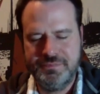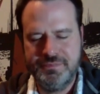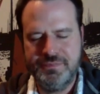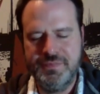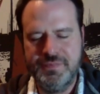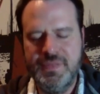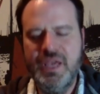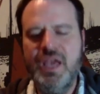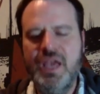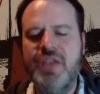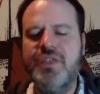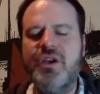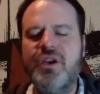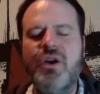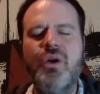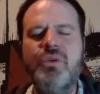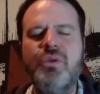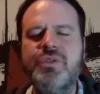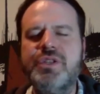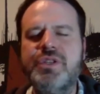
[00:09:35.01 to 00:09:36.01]
There are
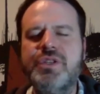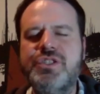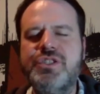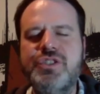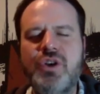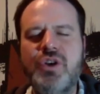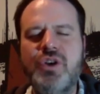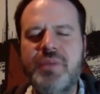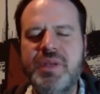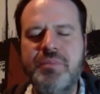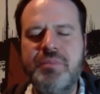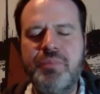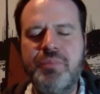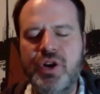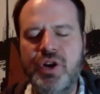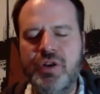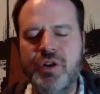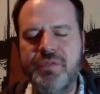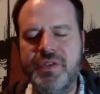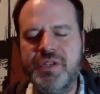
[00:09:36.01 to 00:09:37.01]
only so many
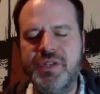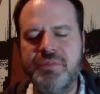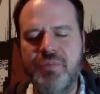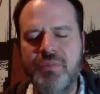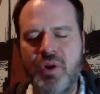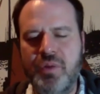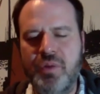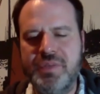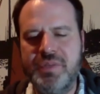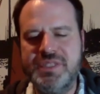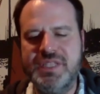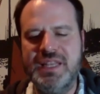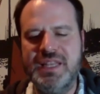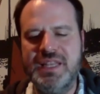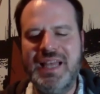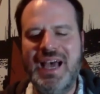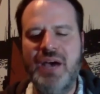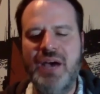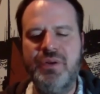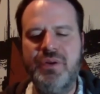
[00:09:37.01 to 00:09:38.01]
perfect moments
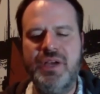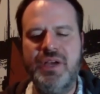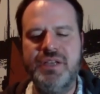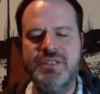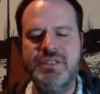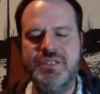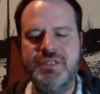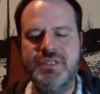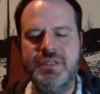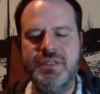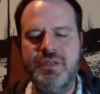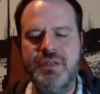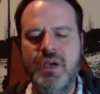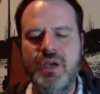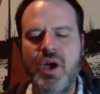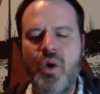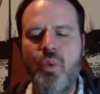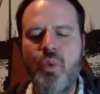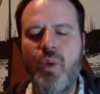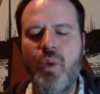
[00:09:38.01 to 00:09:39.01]
allowed us.
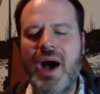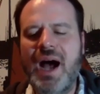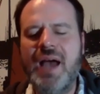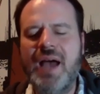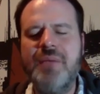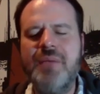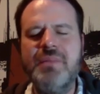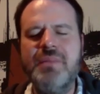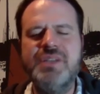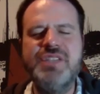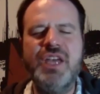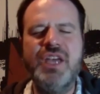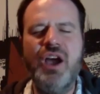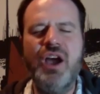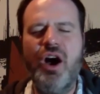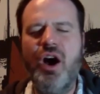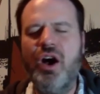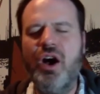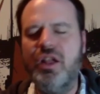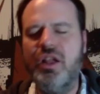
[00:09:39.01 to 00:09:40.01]
Why must they
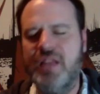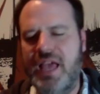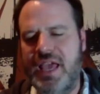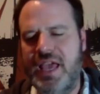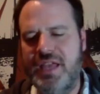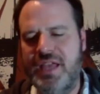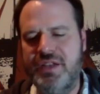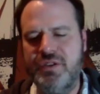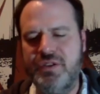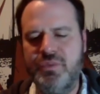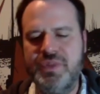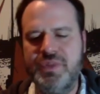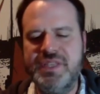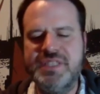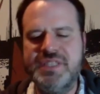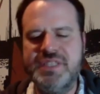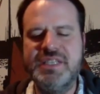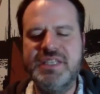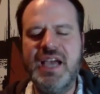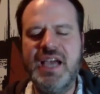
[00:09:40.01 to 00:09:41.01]
all end with the
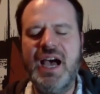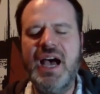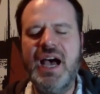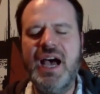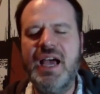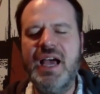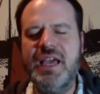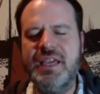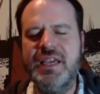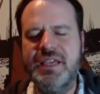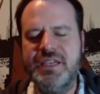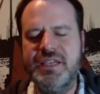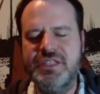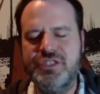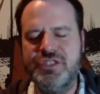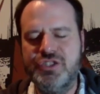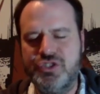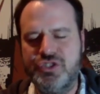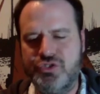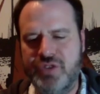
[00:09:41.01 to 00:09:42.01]
sky
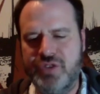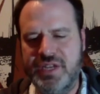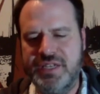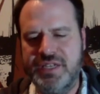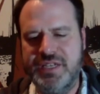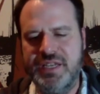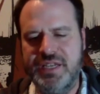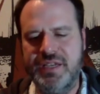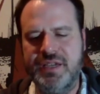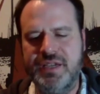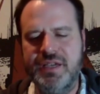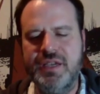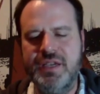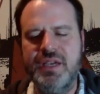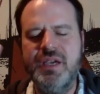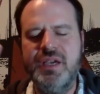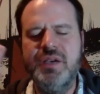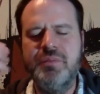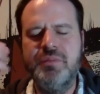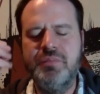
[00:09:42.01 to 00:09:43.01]
constricting,
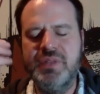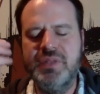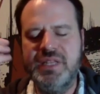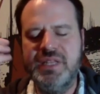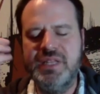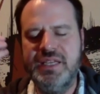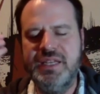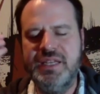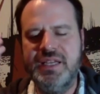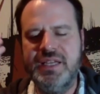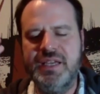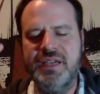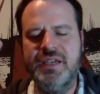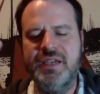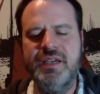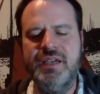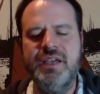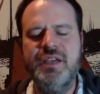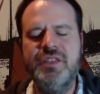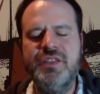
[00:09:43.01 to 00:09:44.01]
bleeding,
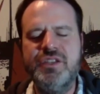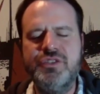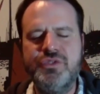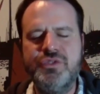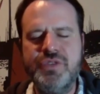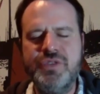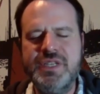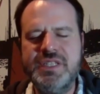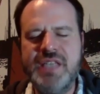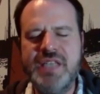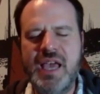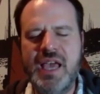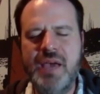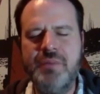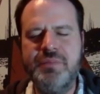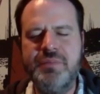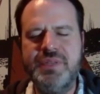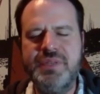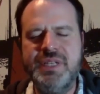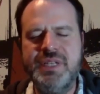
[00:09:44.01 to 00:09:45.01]
the trees
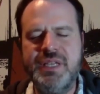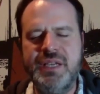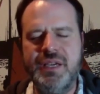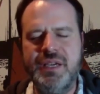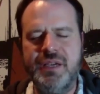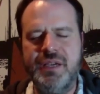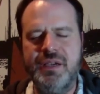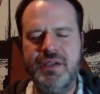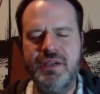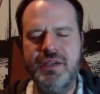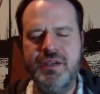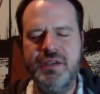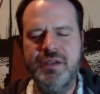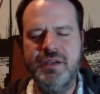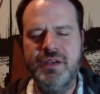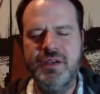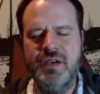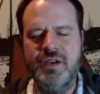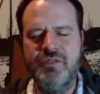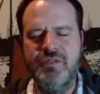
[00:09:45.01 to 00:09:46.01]
emptying
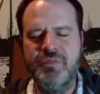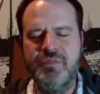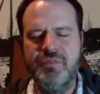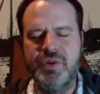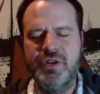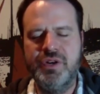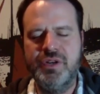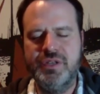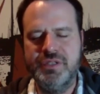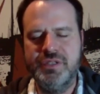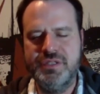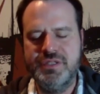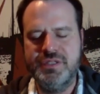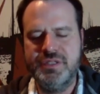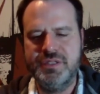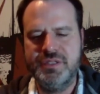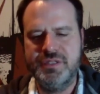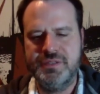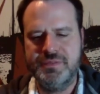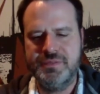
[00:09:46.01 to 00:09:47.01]
of birds.